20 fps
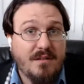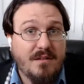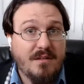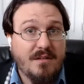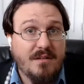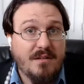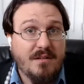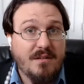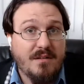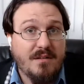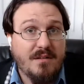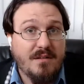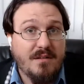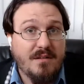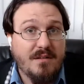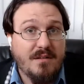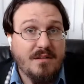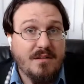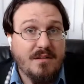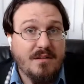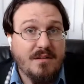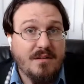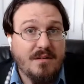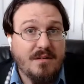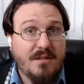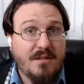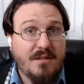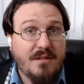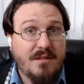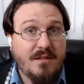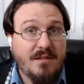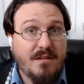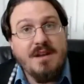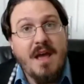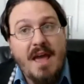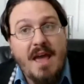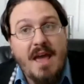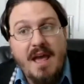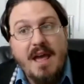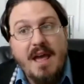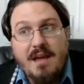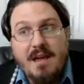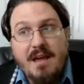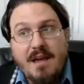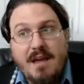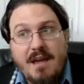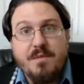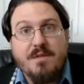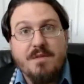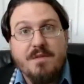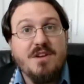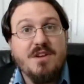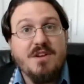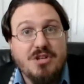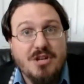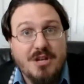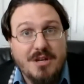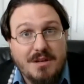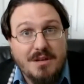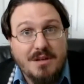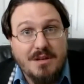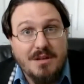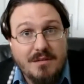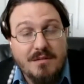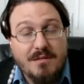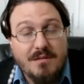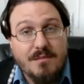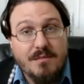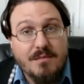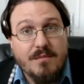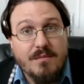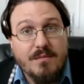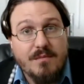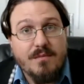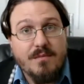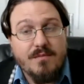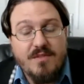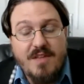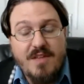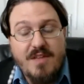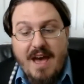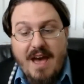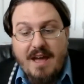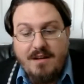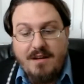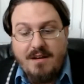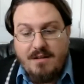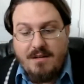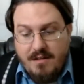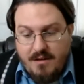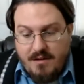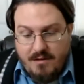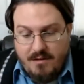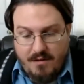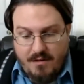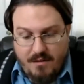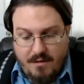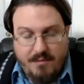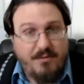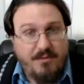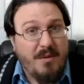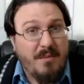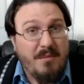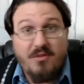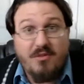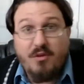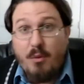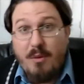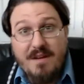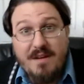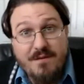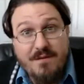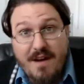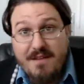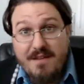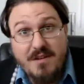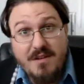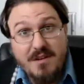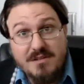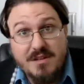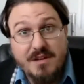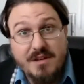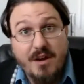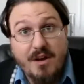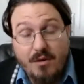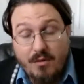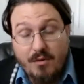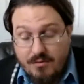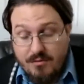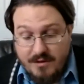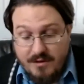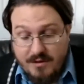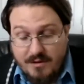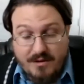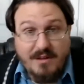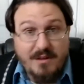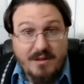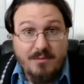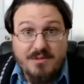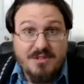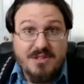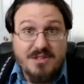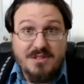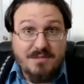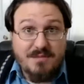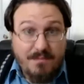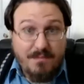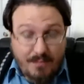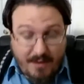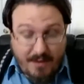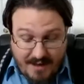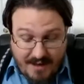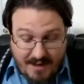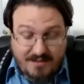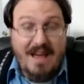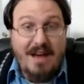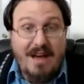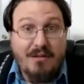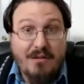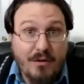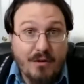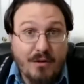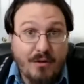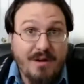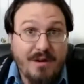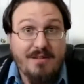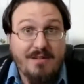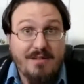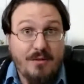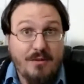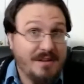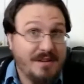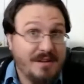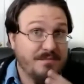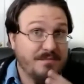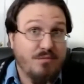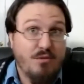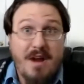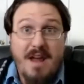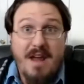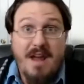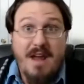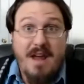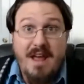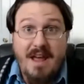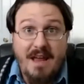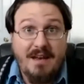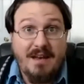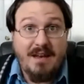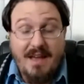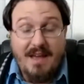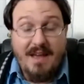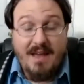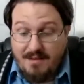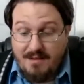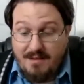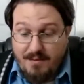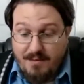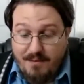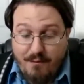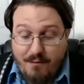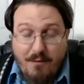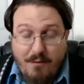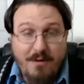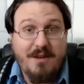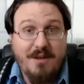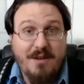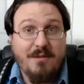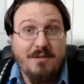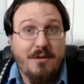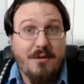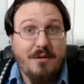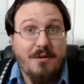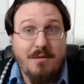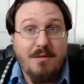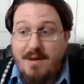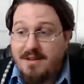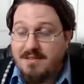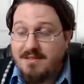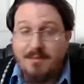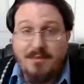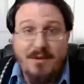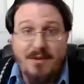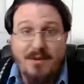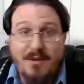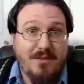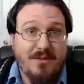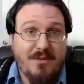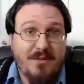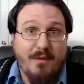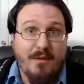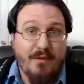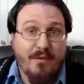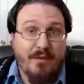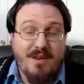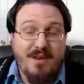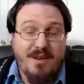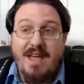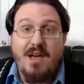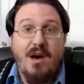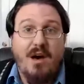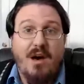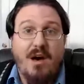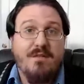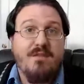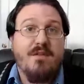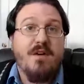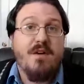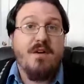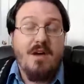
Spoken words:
Bill was given a vision that some 25 years ago literally was just like downloaded into his brain before he would go to bed, sometimes in the middle of the night, of